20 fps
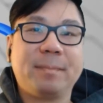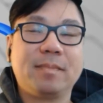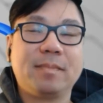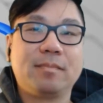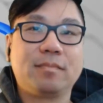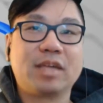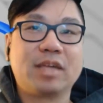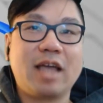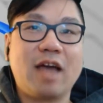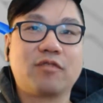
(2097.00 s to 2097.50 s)

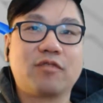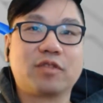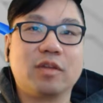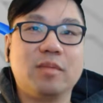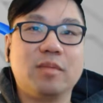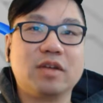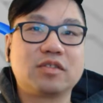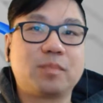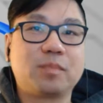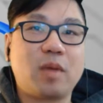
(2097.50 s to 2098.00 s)
But yeah, for the
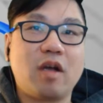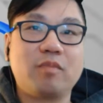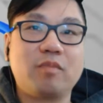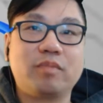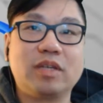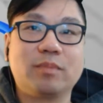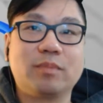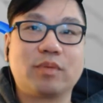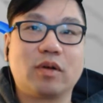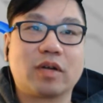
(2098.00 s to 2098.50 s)
most part,
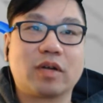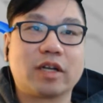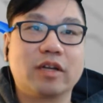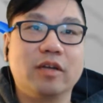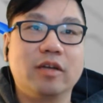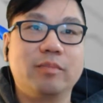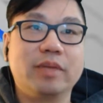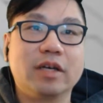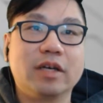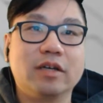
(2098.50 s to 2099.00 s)
people are going
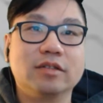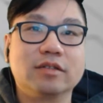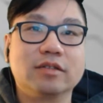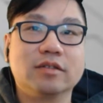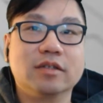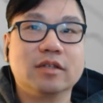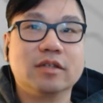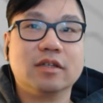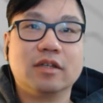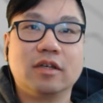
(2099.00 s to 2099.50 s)
to
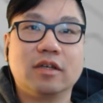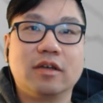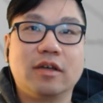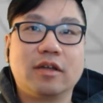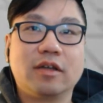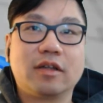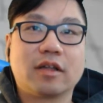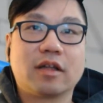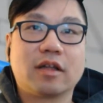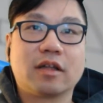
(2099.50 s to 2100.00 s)
build
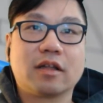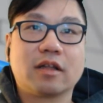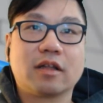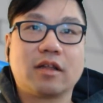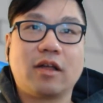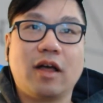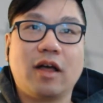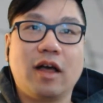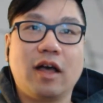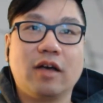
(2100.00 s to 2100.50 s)

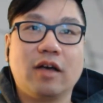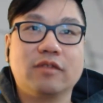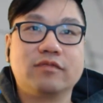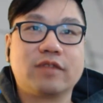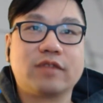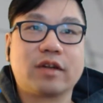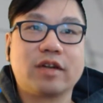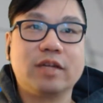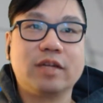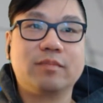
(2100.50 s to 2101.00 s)

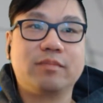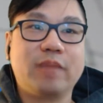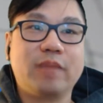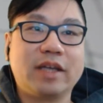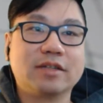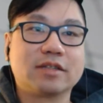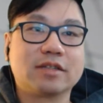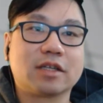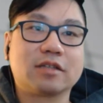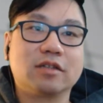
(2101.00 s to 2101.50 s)
very
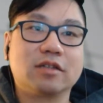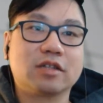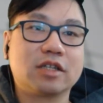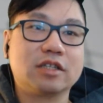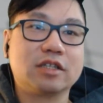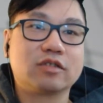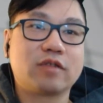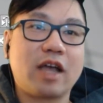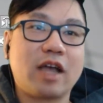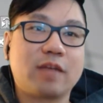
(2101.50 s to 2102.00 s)
basic
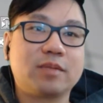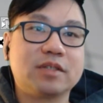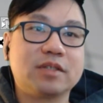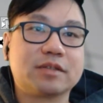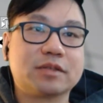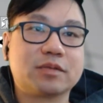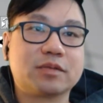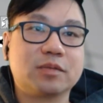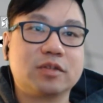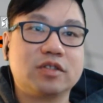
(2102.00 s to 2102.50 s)
looking track pieces with